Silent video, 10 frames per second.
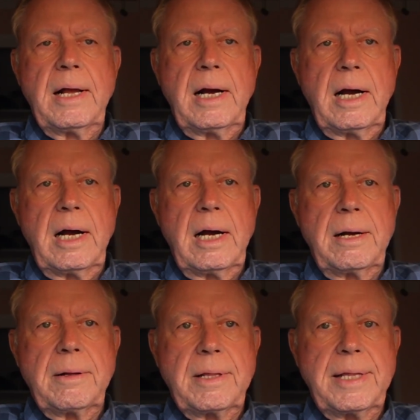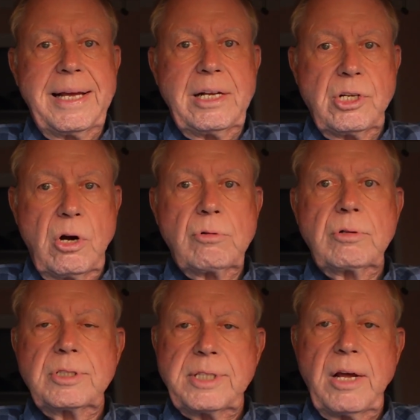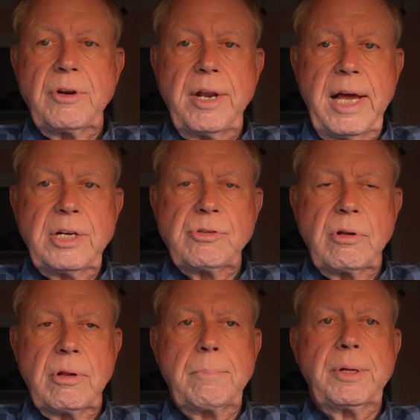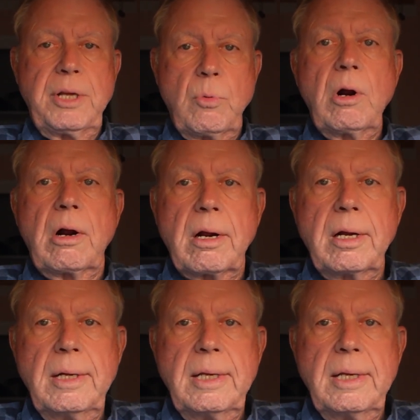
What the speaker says: They don't sound natural, but they work.